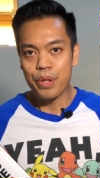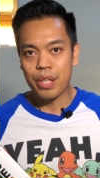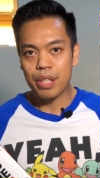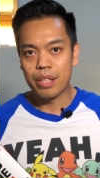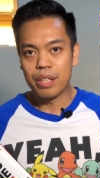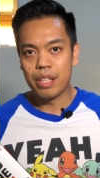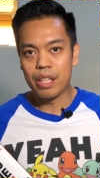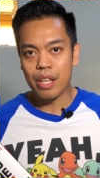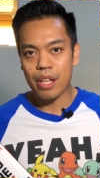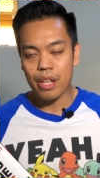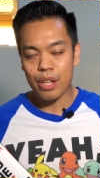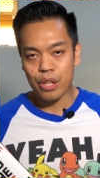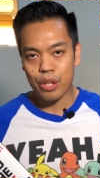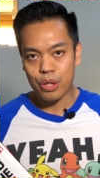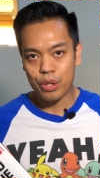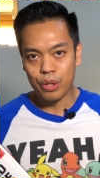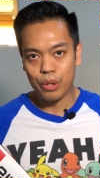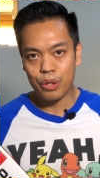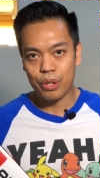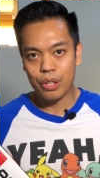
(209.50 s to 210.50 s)
the
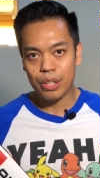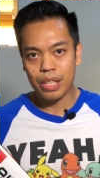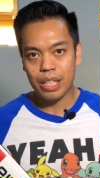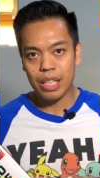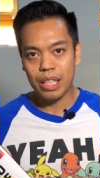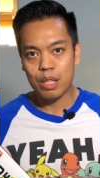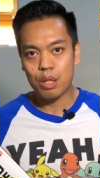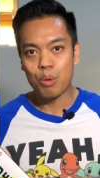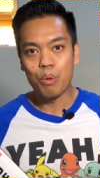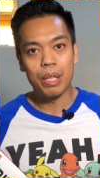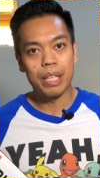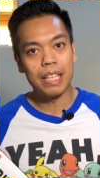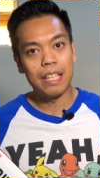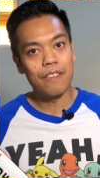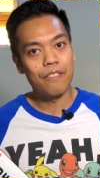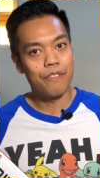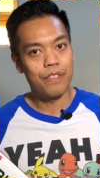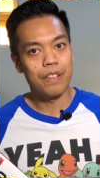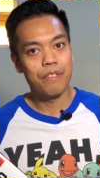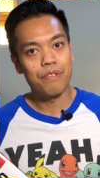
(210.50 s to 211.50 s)
thirty, twenty,
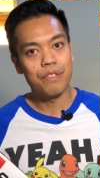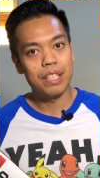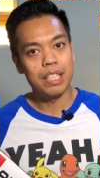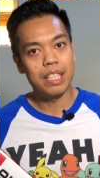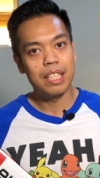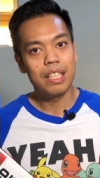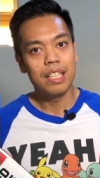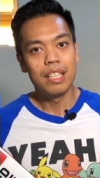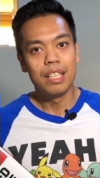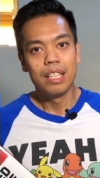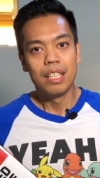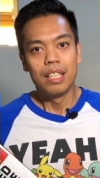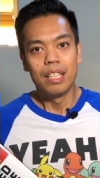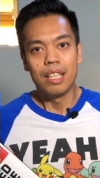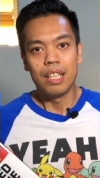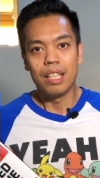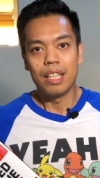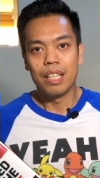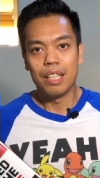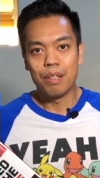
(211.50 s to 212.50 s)
fifty
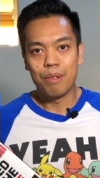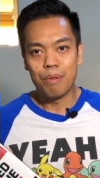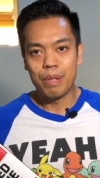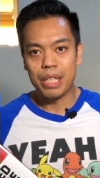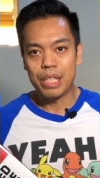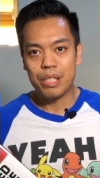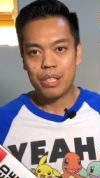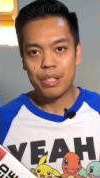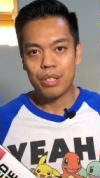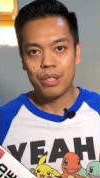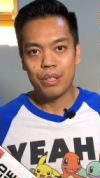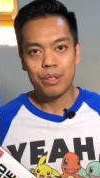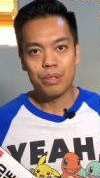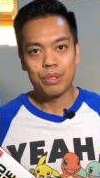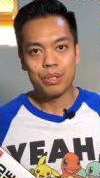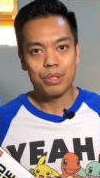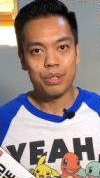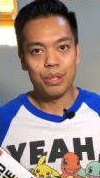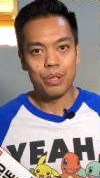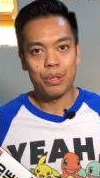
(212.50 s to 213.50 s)
uh, ratio.
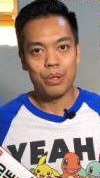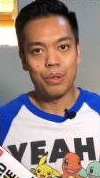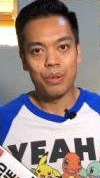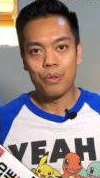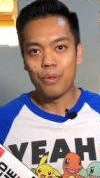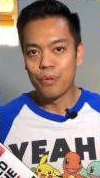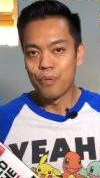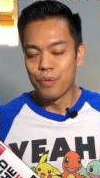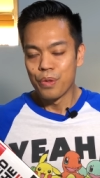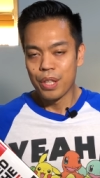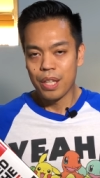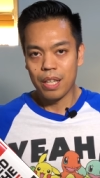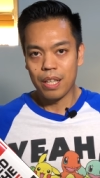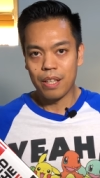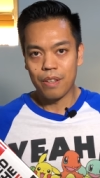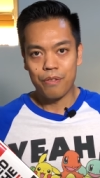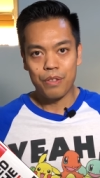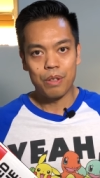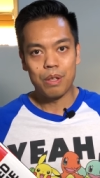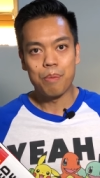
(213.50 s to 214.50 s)
So
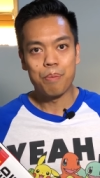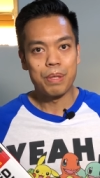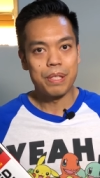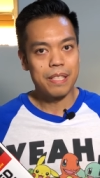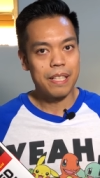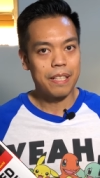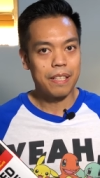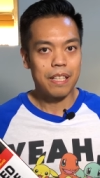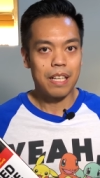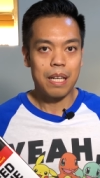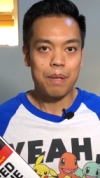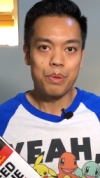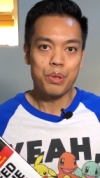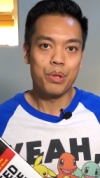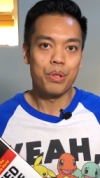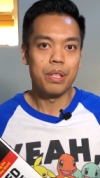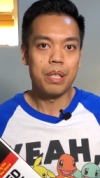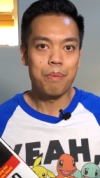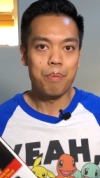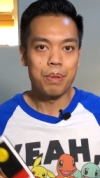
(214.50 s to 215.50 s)
uh, fifty percent carbs,
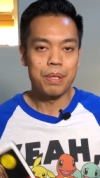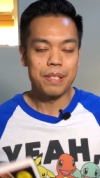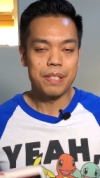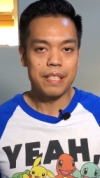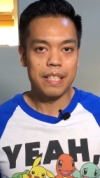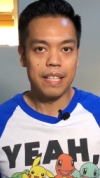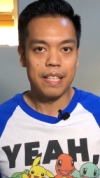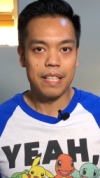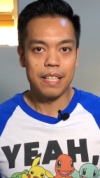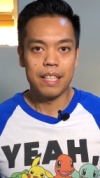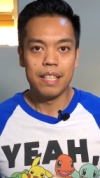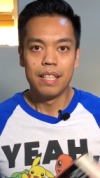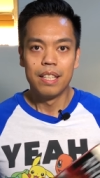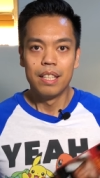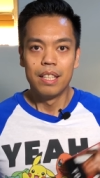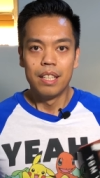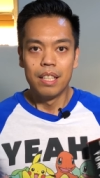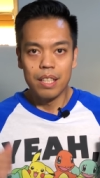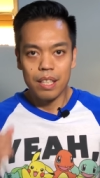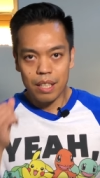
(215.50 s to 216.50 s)
thirty percent
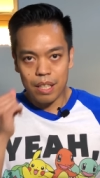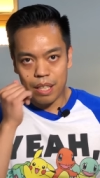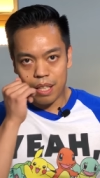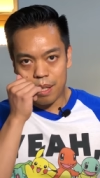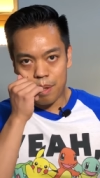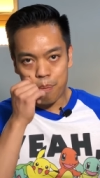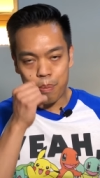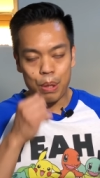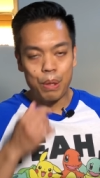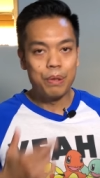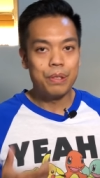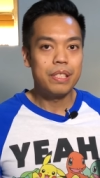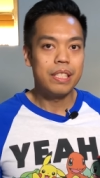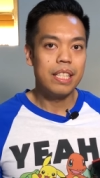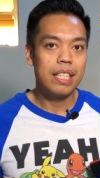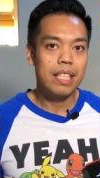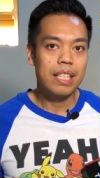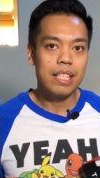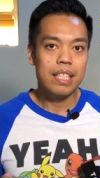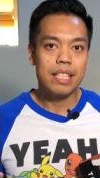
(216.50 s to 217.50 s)
uh,
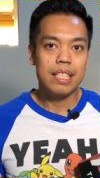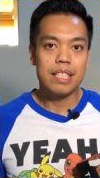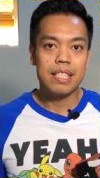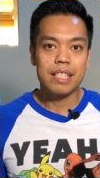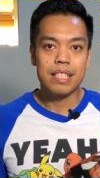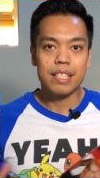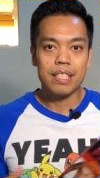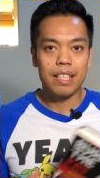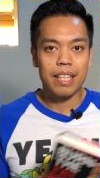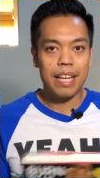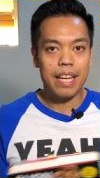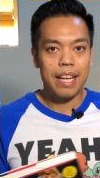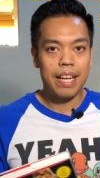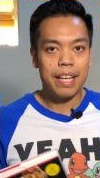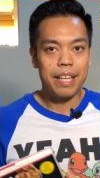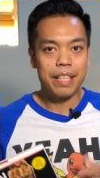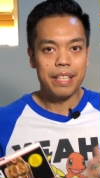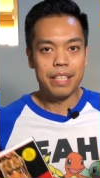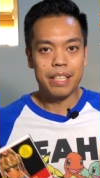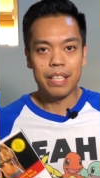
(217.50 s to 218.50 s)
proteins,
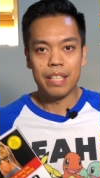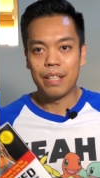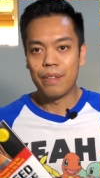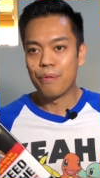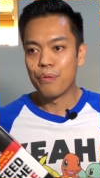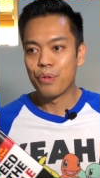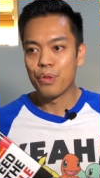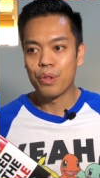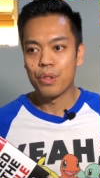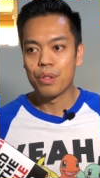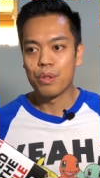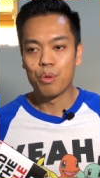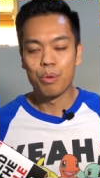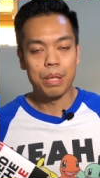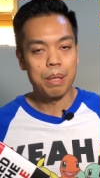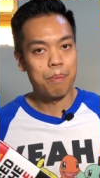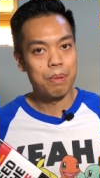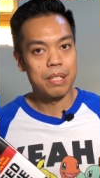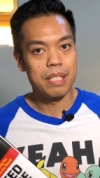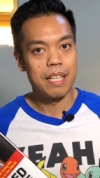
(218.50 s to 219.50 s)
and um,
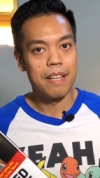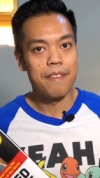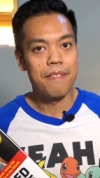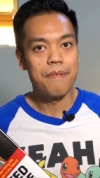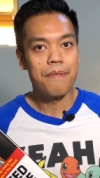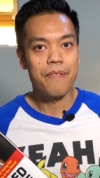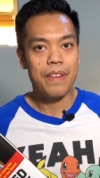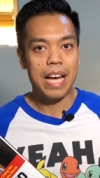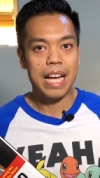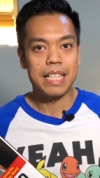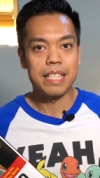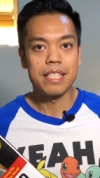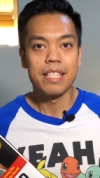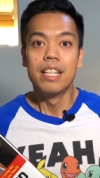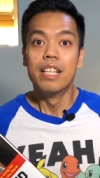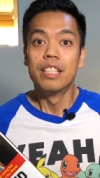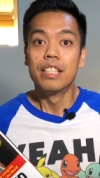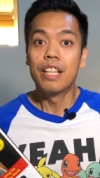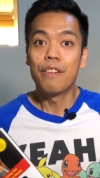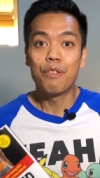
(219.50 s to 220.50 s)
twenty percent fats.
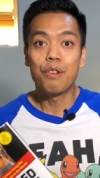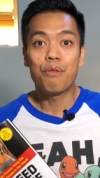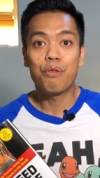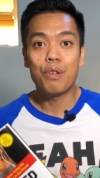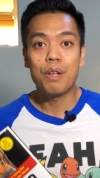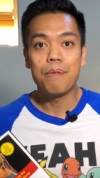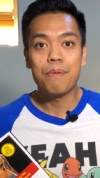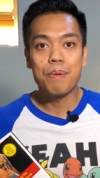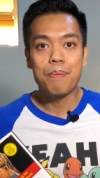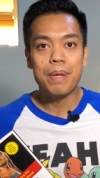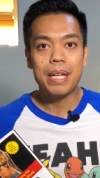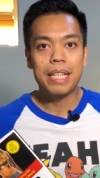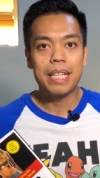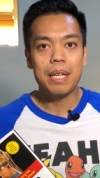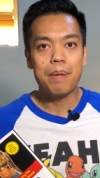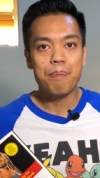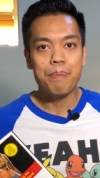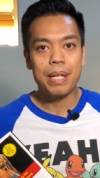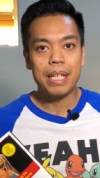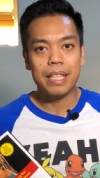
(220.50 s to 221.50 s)
Different for
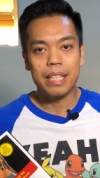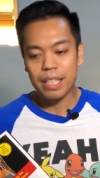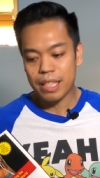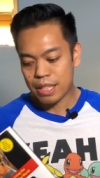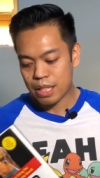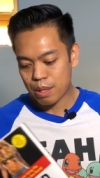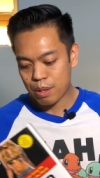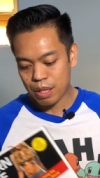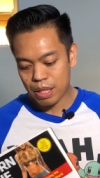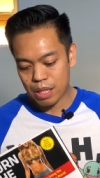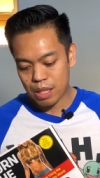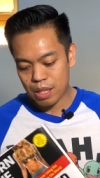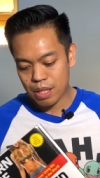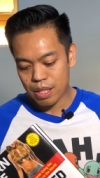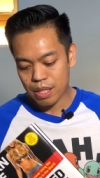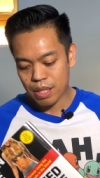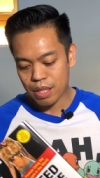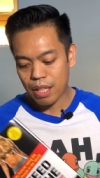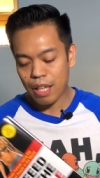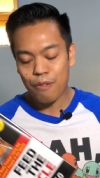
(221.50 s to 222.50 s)
everybody, but it's,
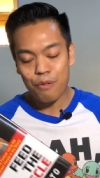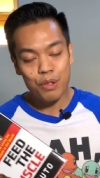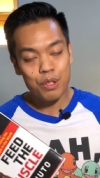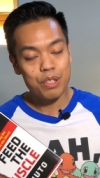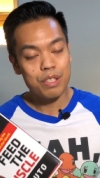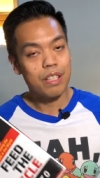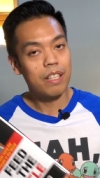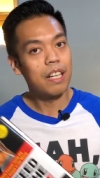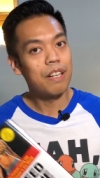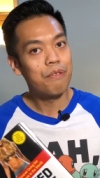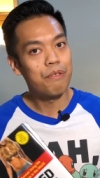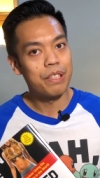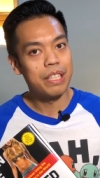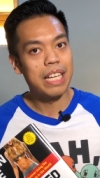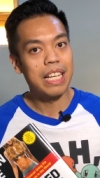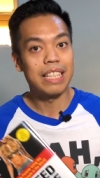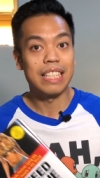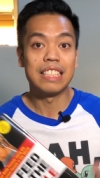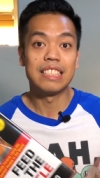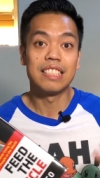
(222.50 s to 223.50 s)
it's if you start off with
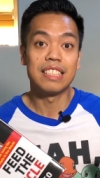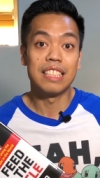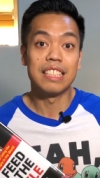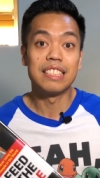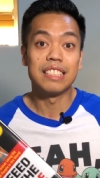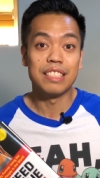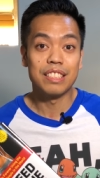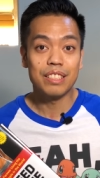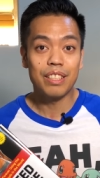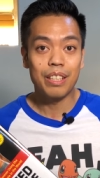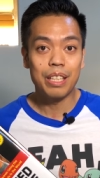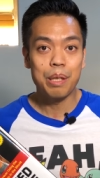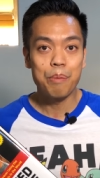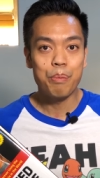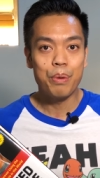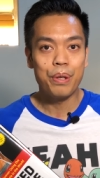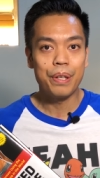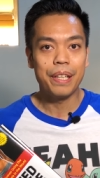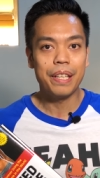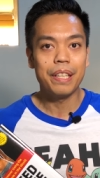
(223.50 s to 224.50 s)
that as a, as a starting
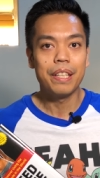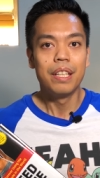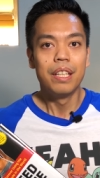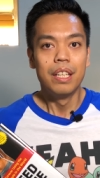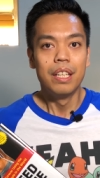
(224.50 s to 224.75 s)
point,